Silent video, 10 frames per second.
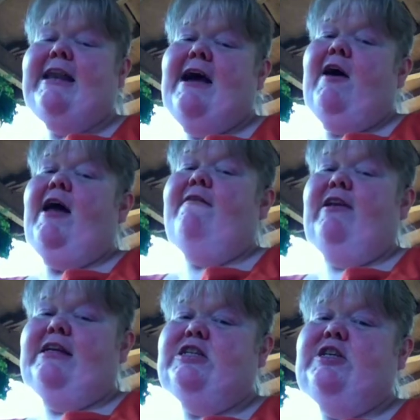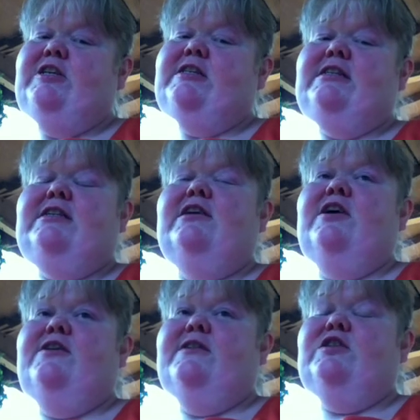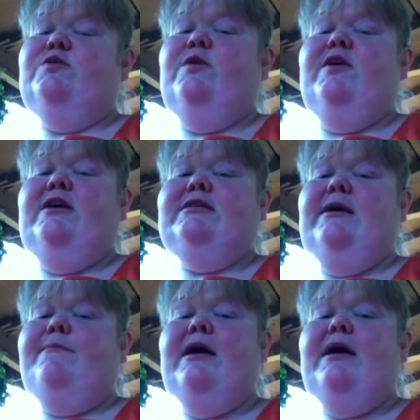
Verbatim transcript: now I have an excuse because I'll go to the store and I'll say,